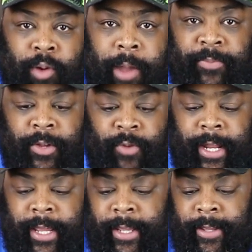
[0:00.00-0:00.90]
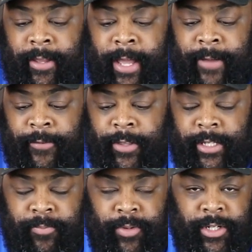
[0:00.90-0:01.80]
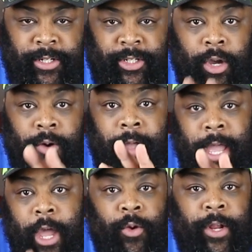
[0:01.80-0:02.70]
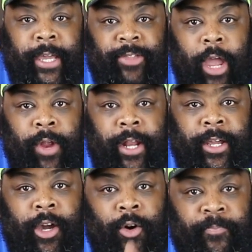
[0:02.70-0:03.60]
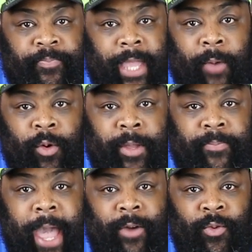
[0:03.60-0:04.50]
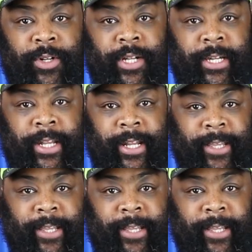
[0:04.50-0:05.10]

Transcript: prepped and ready for the temperature. So we're gonna get that ready to go, and we'll be back when we're dunking it